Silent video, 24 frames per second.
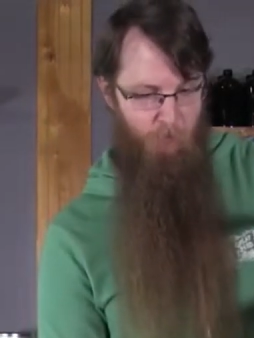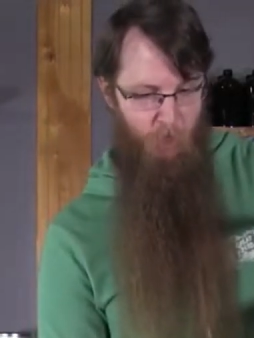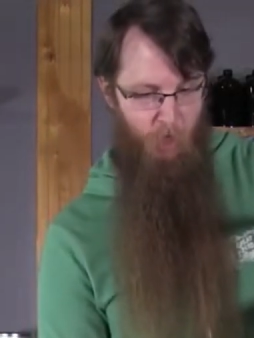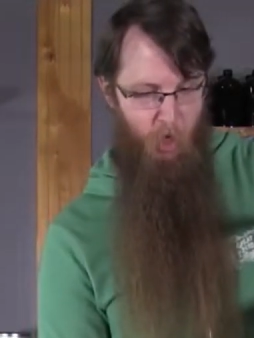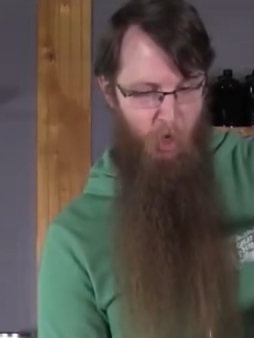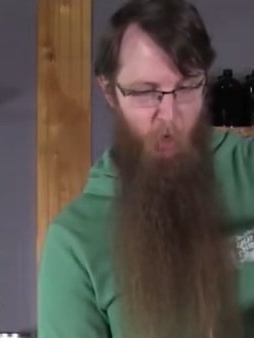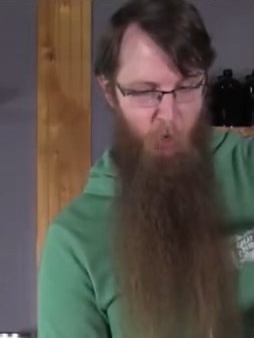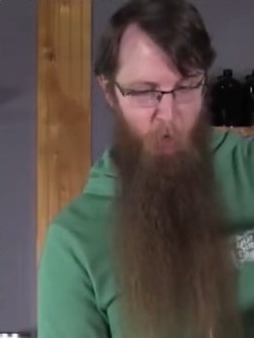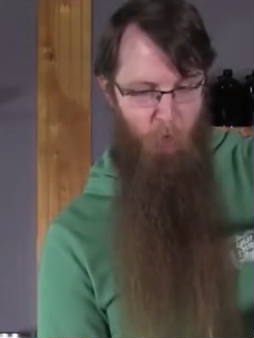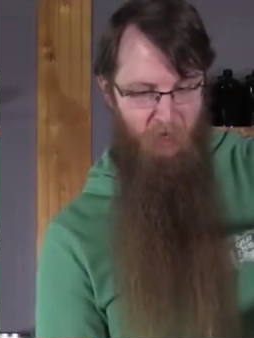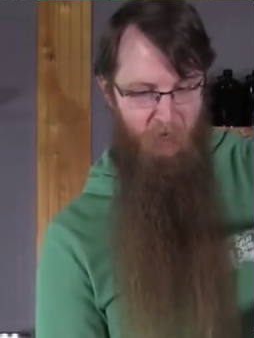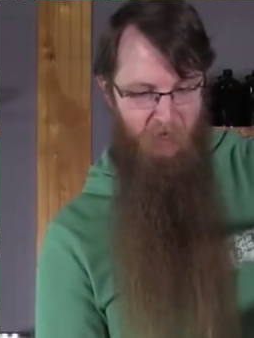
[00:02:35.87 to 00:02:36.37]

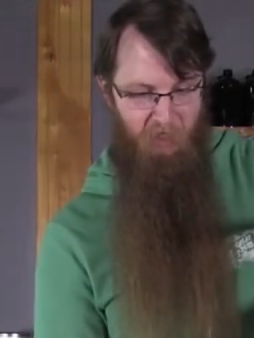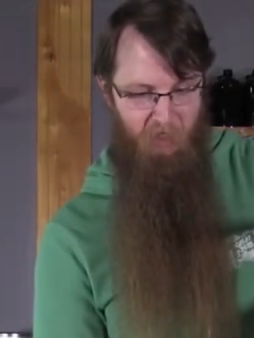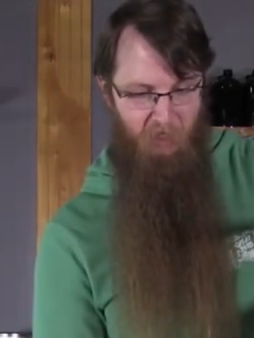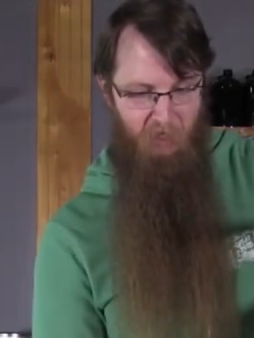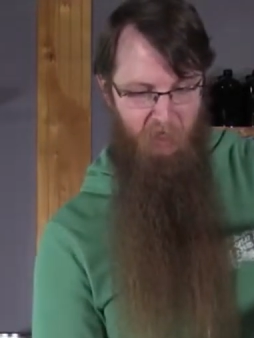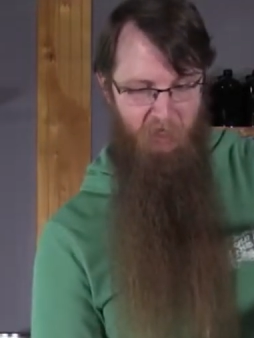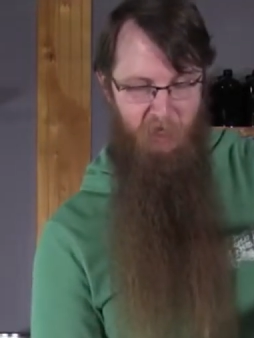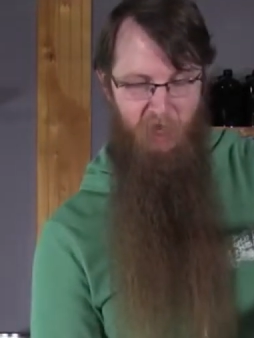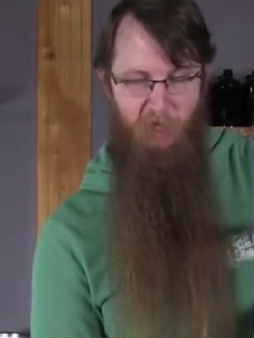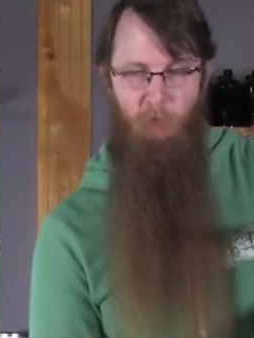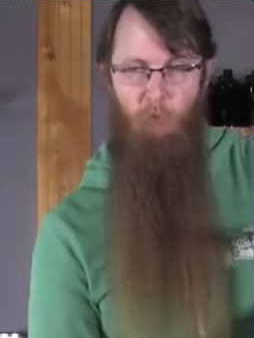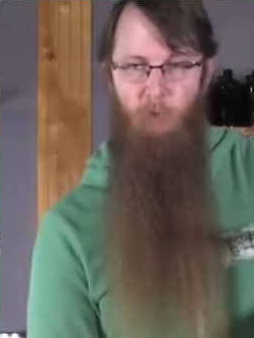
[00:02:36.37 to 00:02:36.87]
hoping that
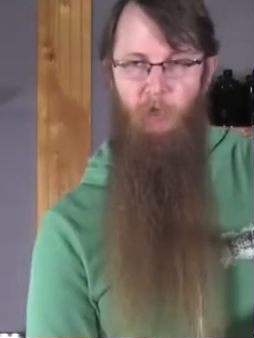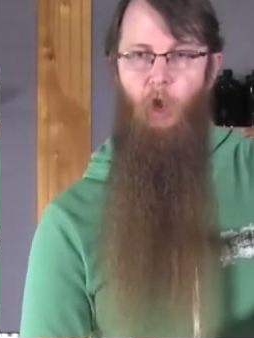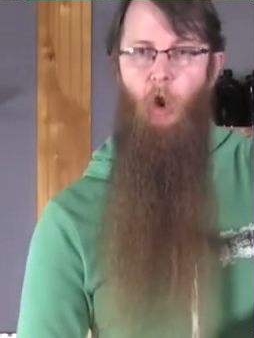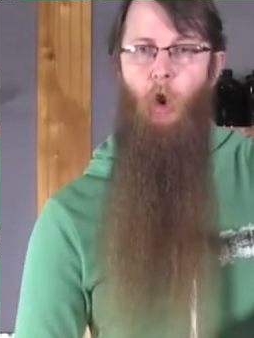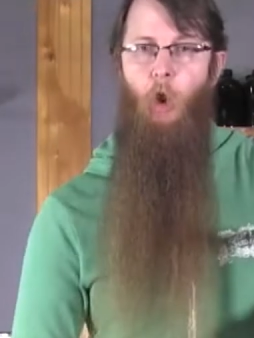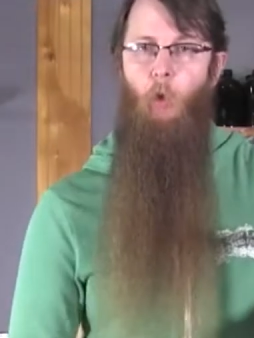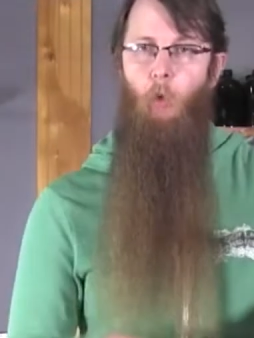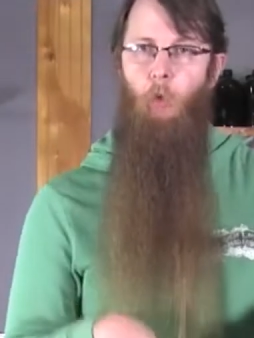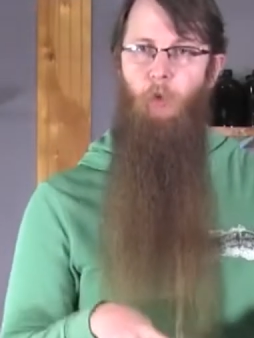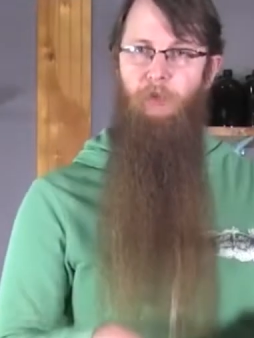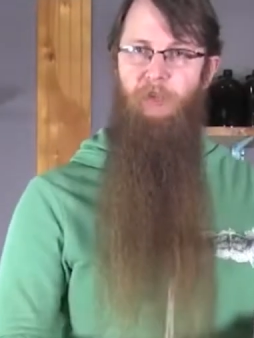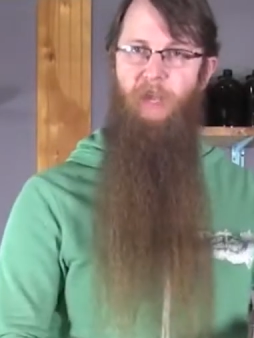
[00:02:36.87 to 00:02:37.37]
they would
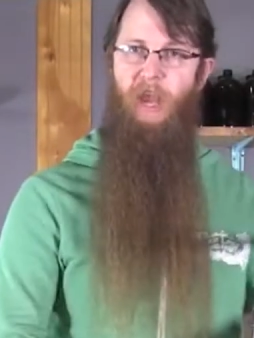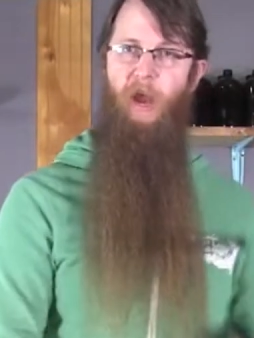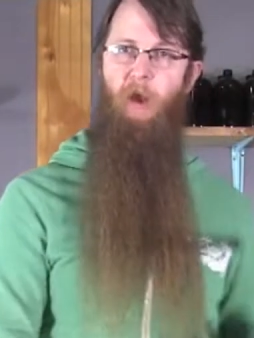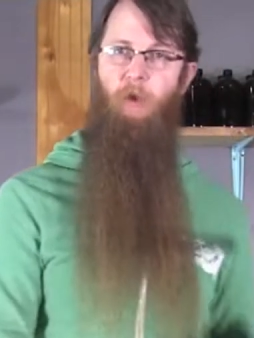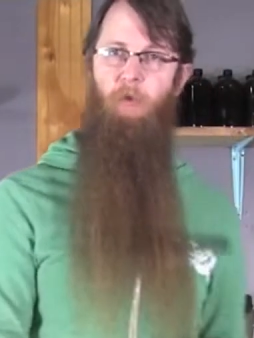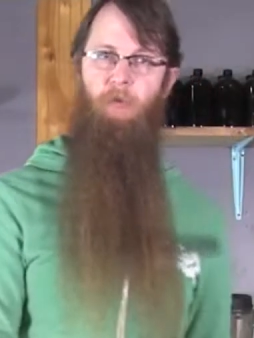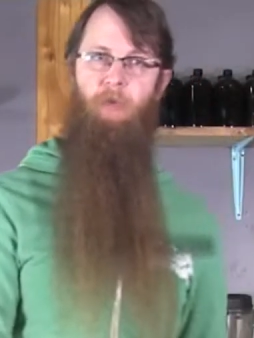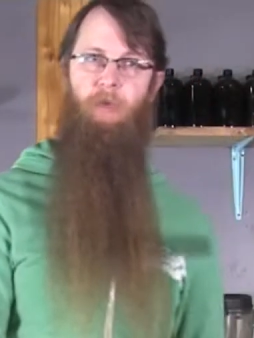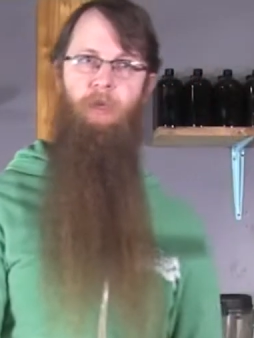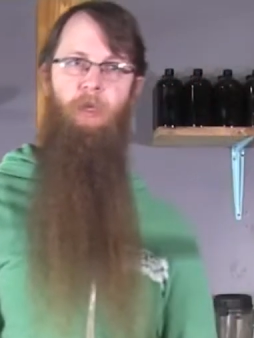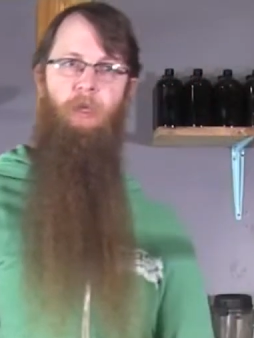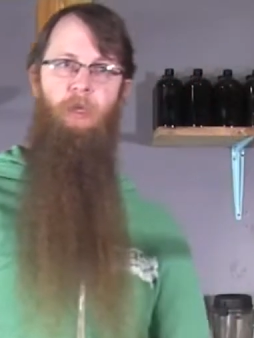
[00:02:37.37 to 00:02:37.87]
hold
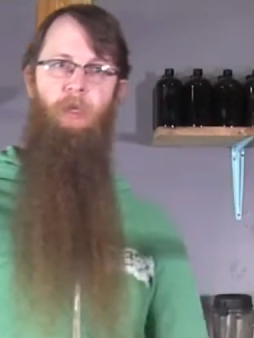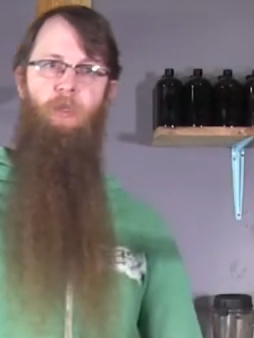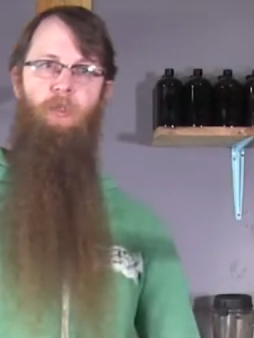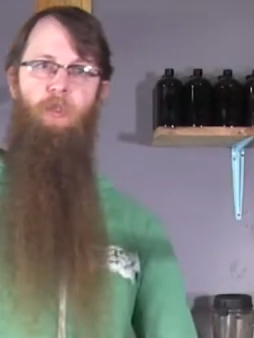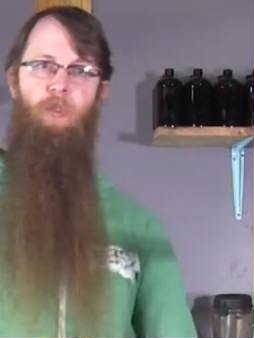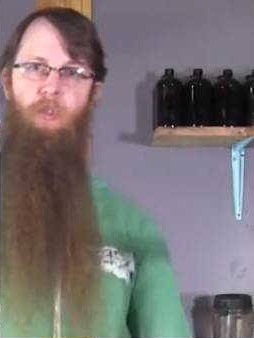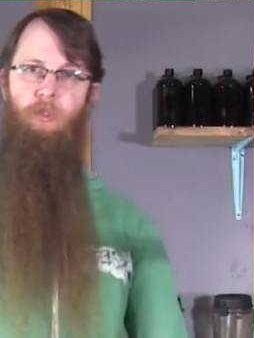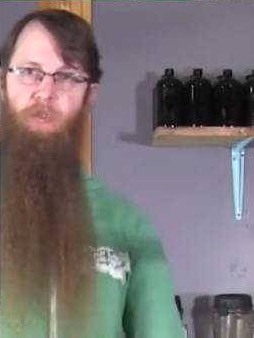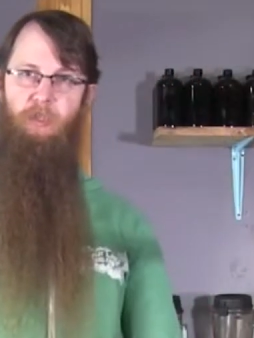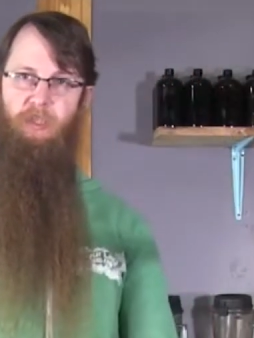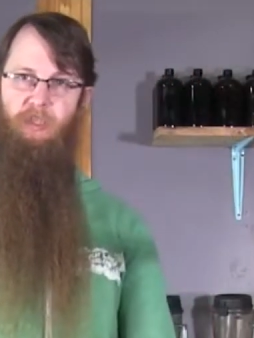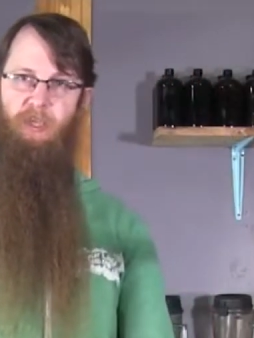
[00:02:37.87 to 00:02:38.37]
down
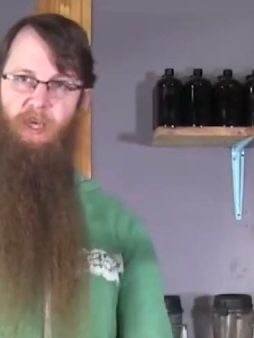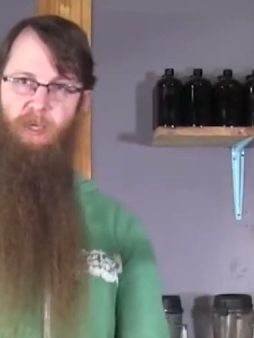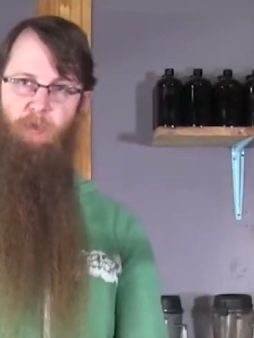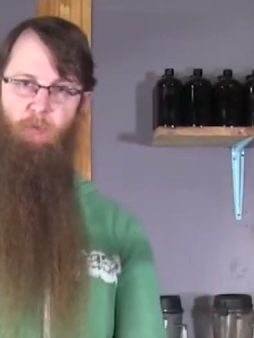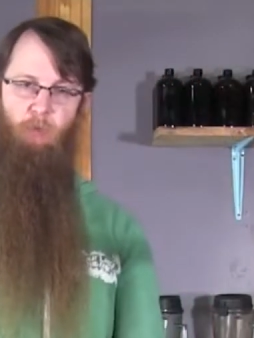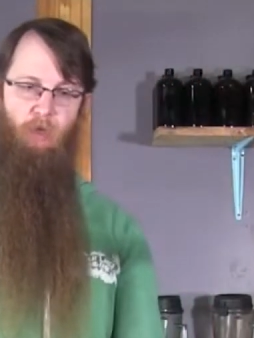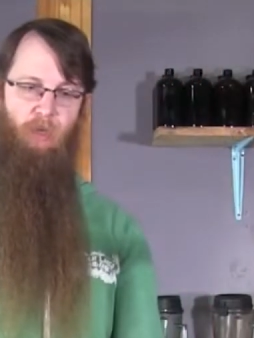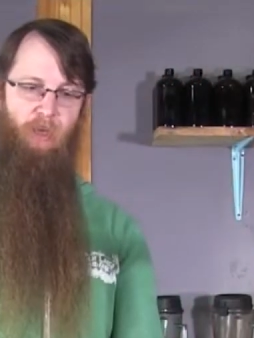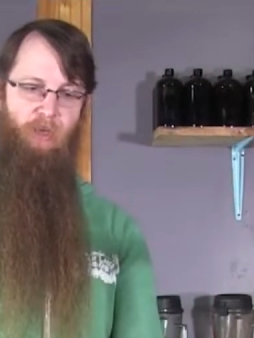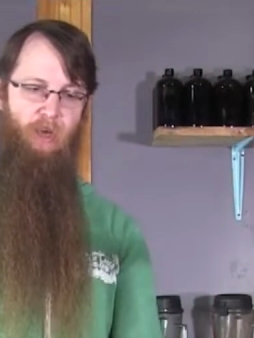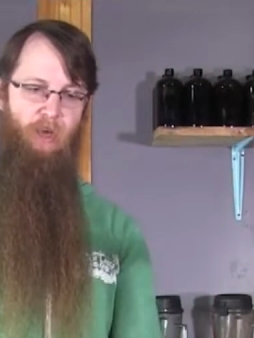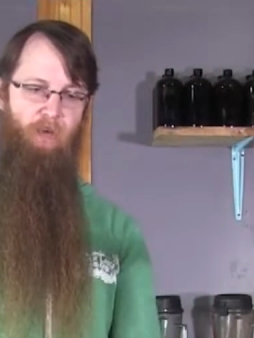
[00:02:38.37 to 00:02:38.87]
to the
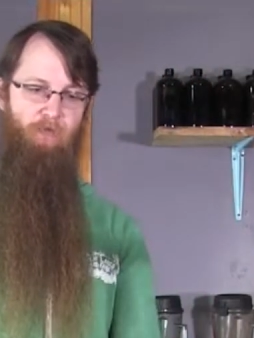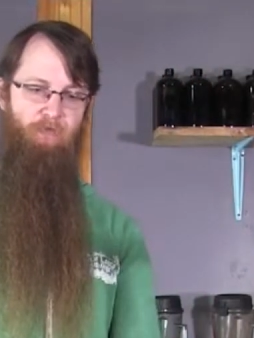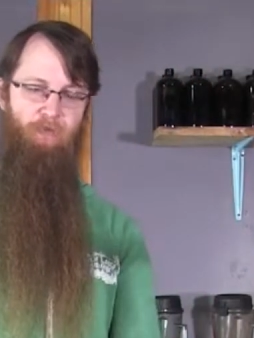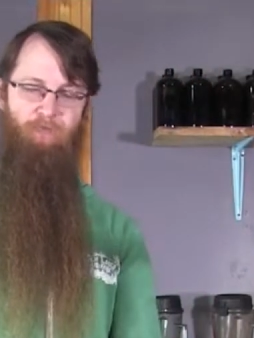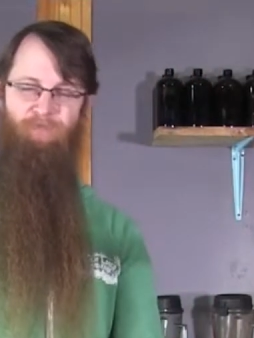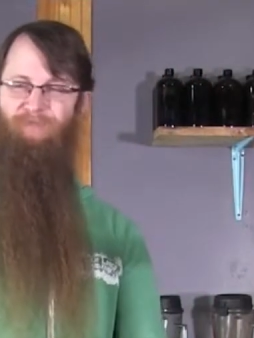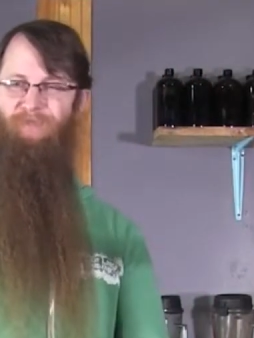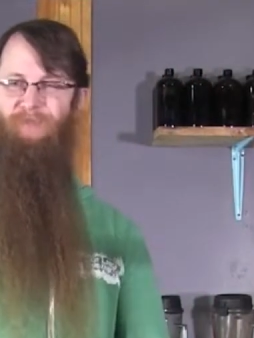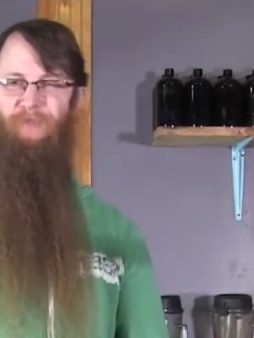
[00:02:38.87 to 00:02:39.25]
table enough.